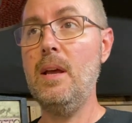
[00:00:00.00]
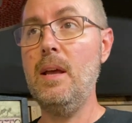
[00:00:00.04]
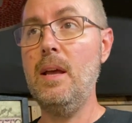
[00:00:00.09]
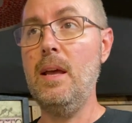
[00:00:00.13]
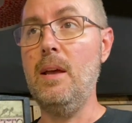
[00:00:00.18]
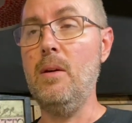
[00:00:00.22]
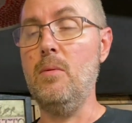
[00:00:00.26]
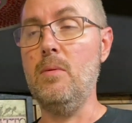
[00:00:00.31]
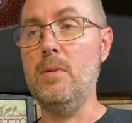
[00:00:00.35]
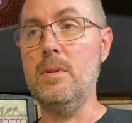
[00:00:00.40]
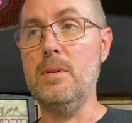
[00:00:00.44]

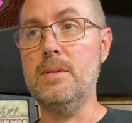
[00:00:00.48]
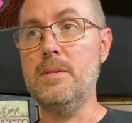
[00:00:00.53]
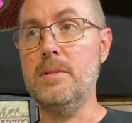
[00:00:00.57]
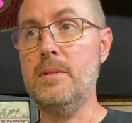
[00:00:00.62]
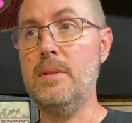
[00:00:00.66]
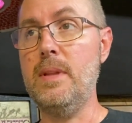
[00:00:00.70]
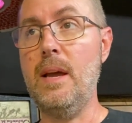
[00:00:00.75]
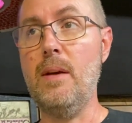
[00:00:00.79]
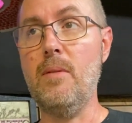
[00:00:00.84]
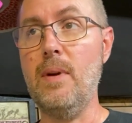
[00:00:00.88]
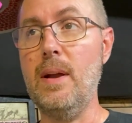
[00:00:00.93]

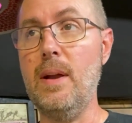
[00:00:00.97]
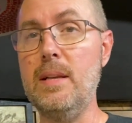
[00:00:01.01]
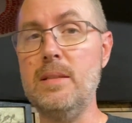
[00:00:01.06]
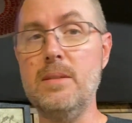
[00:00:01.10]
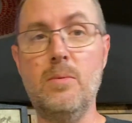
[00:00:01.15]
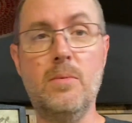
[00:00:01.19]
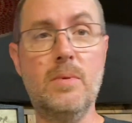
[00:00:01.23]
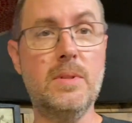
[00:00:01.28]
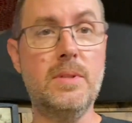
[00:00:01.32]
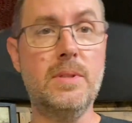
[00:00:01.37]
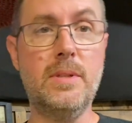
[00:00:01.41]
that
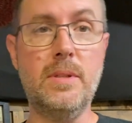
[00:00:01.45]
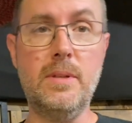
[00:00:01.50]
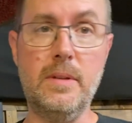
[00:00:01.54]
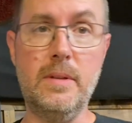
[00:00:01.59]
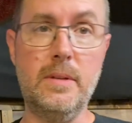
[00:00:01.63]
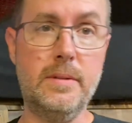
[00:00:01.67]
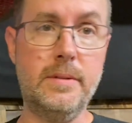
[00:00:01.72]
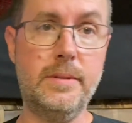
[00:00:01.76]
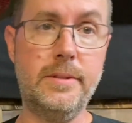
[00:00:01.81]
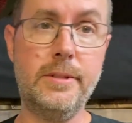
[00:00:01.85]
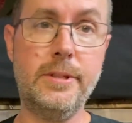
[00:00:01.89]
resin was
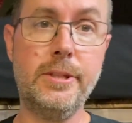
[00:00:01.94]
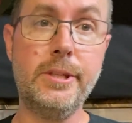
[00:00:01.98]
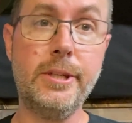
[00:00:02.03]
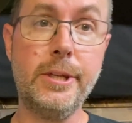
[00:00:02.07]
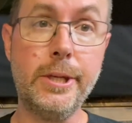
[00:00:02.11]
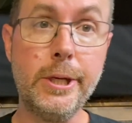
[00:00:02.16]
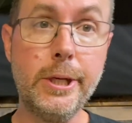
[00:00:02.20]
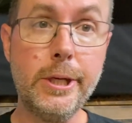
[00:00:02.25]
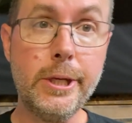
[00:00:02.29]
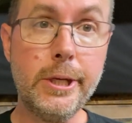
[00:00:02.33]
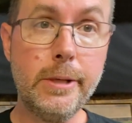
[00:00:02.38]
just
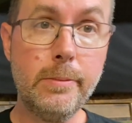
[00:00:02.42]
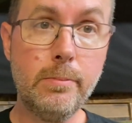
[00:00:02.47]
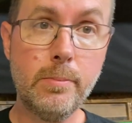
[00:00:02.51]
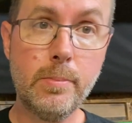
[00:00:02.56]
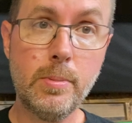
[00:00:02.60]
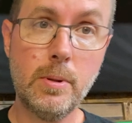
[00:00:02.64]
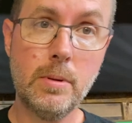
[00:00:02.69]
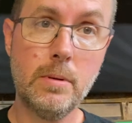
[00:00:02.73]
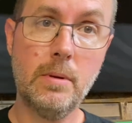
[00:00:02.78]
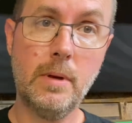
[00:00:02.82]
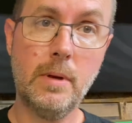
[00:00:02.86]
cheap.
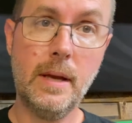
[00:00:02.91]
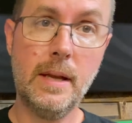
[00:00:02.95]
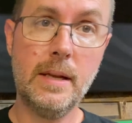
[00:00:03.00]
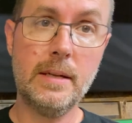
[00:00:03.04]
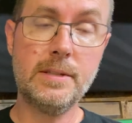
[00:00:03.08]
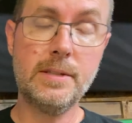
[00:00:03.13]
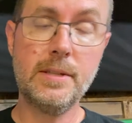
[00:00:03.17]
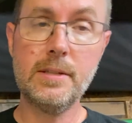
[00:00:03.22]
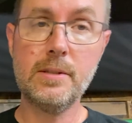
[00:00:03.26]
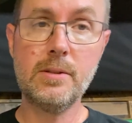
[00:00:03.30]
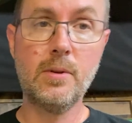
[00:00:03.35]
And it's
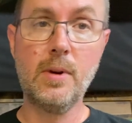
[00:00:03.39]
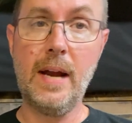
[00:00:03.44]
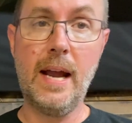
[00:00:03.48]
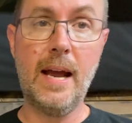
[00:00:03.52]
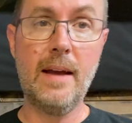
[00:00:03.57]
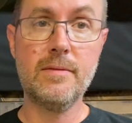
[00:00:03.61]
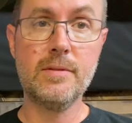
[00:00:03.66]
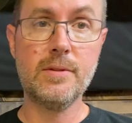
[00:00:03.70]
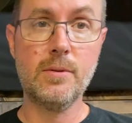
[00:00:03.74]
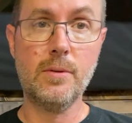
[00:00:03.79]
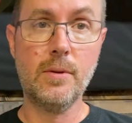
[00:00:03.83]
just
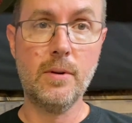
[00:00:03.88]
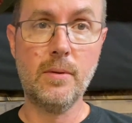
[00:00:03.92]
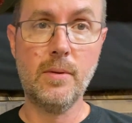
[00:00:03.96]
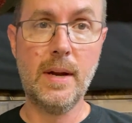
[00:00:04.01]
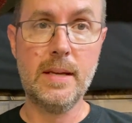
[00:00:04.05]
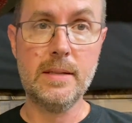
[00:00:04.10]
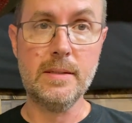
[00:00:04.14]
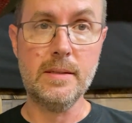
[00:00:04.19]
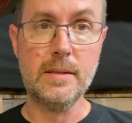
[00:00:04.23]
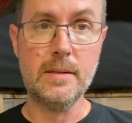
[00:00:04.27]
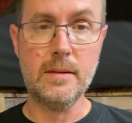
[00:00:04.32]
craft store
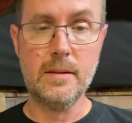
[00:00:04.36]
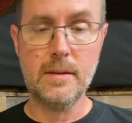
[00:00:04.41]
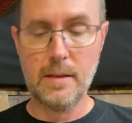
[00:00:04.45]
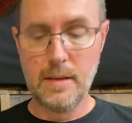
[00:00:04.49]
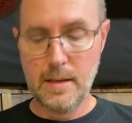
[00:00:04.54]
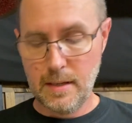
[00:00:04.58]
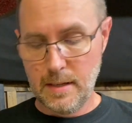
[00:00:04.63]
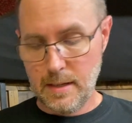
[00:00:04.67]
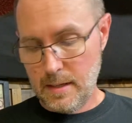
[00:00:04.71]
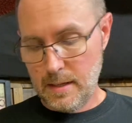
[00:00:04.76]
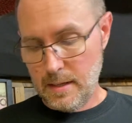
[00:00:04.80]
resin,
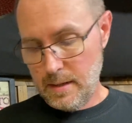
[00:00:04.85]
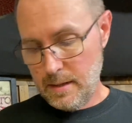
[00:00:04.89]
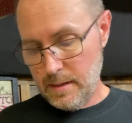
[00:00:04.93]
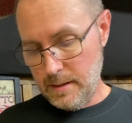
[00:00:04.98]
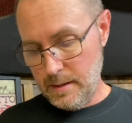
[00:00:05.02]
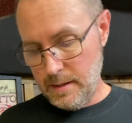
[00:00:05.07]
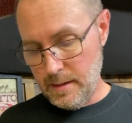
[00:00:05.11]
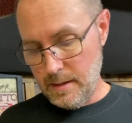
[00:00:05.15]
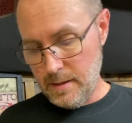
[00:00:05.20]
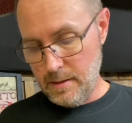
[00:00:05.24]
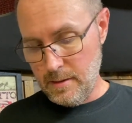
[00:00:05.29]

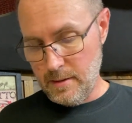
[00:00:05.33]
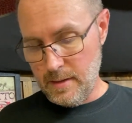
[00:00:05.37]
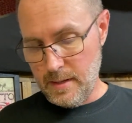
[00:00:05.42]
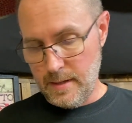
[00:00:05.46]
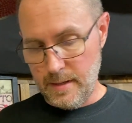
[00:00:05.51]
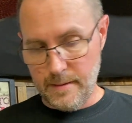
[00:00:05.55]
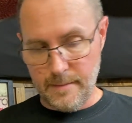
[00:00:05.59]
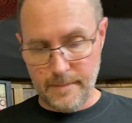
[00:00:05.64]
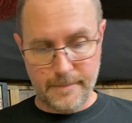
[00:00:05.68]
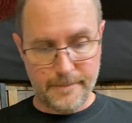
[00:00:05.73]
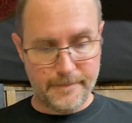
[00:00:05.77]

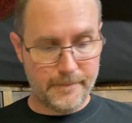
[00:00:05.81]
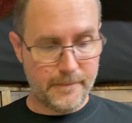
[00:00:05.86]
and